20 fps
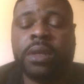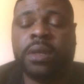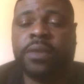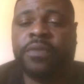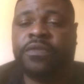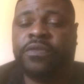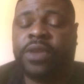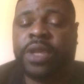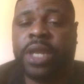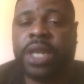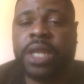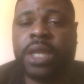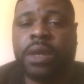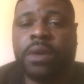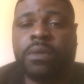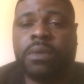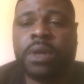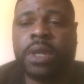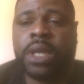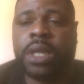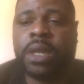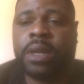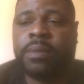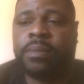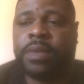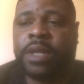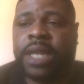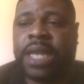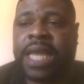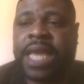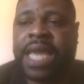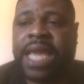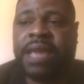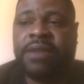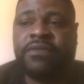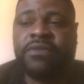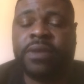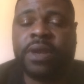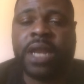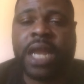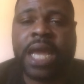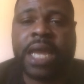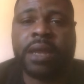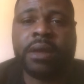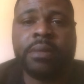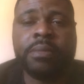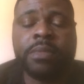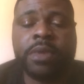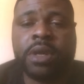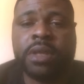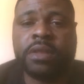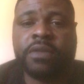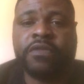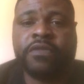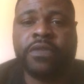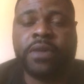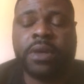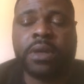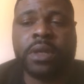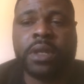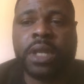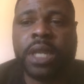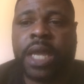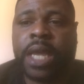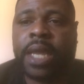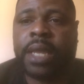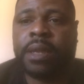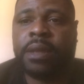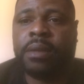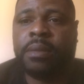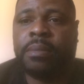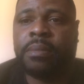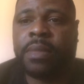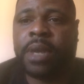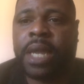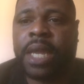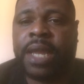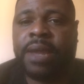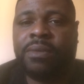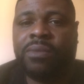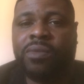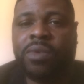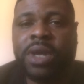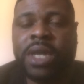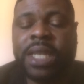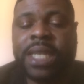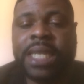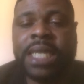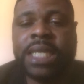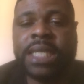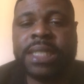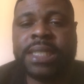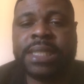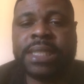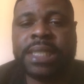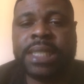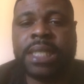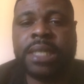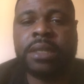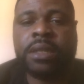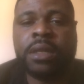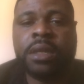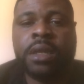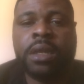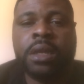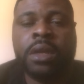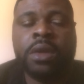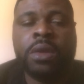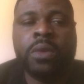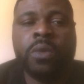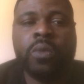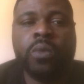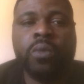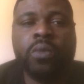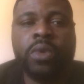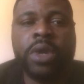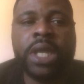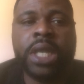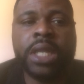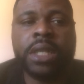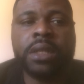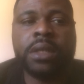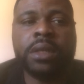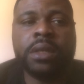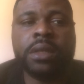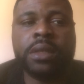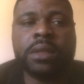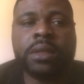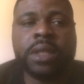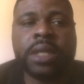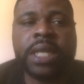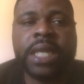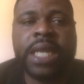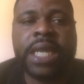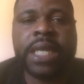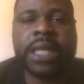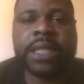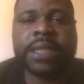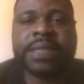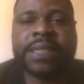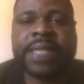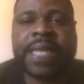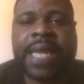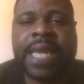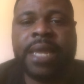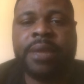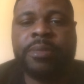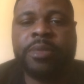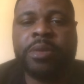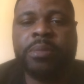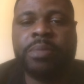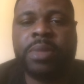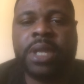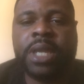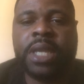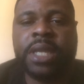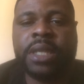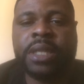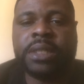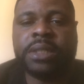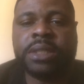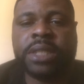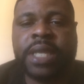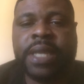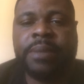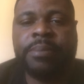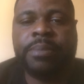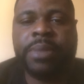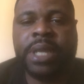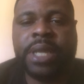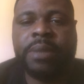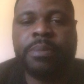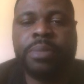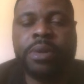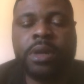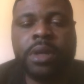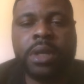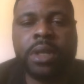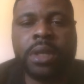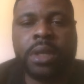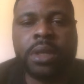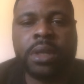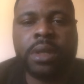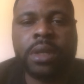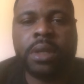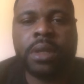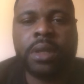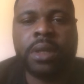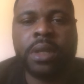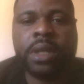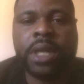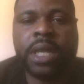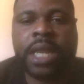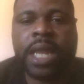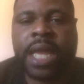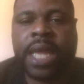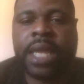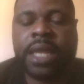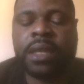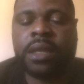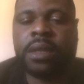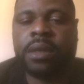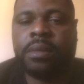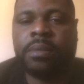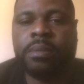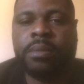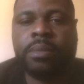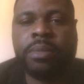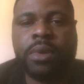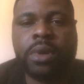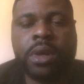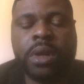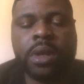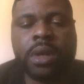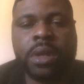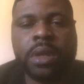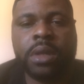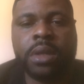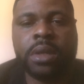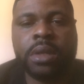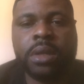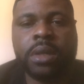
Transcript: the video of him laughing like a motherfucker. Like, my, what is it with the entertainment business and Big Boogie. Like, bruh,